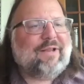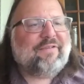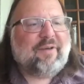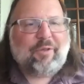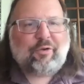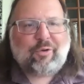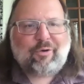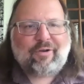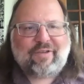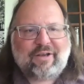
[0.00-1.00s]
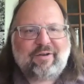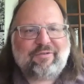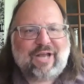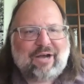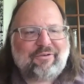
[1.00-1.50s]
some of the Twitter executives
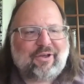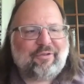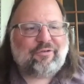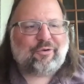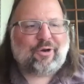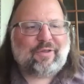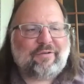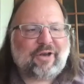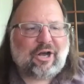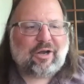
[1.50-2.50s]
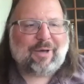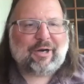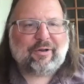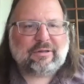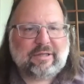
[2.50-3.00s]
now tell the story, they talk about
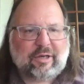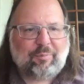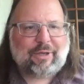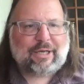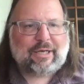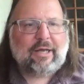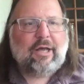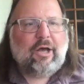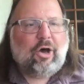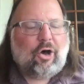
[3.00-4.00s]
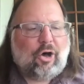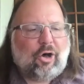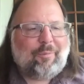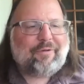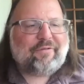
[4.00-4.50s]
it a little bit,
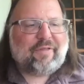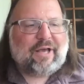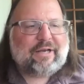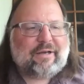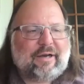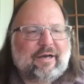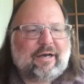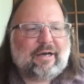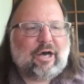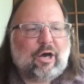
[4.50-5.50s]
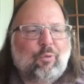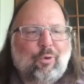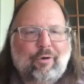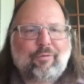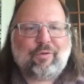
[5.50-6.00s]
almost like a
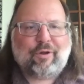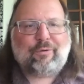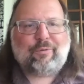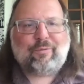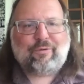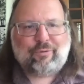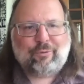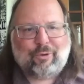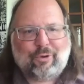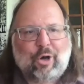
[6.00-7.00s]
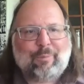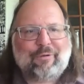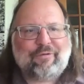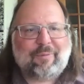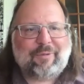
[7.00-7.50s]
workflow tool,
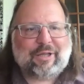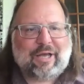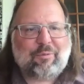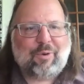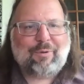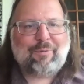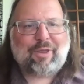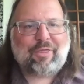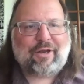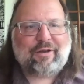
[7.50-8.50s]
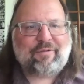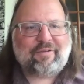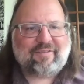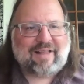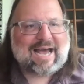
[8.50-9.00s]
almost something like what we would think of
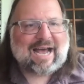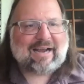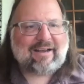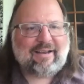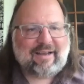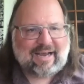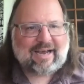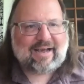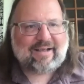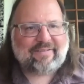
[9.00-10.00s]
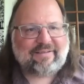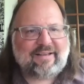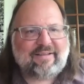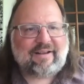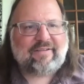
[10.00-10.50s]
Slack as.
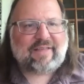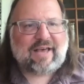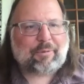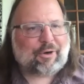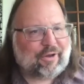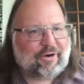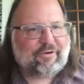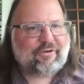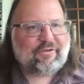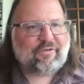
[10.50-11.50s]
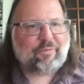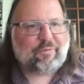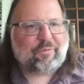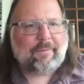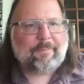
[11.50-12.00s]
Is that part of the heritage as well?